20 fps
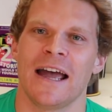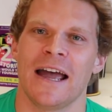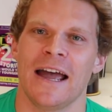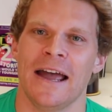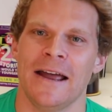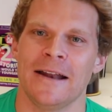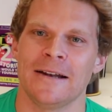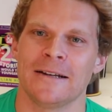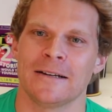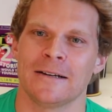
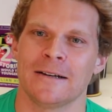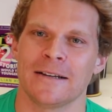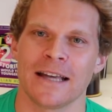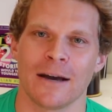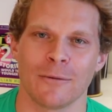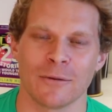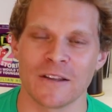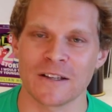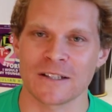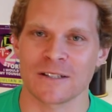And
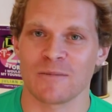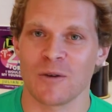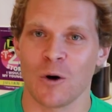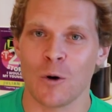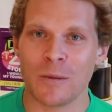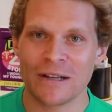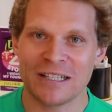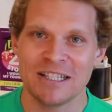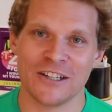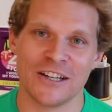with this,
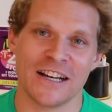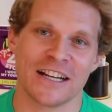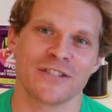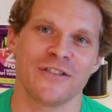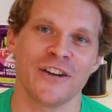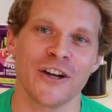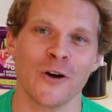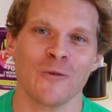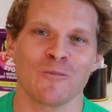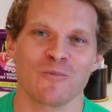hope I see you in the next
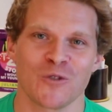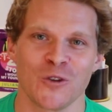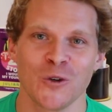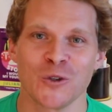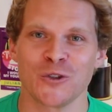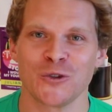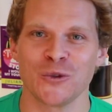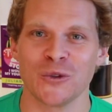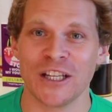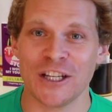video.
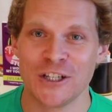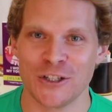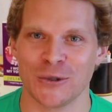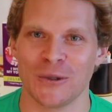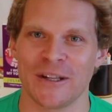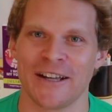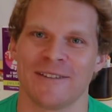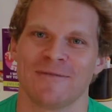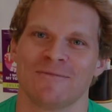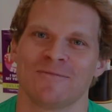Yours truly,
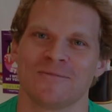Julian.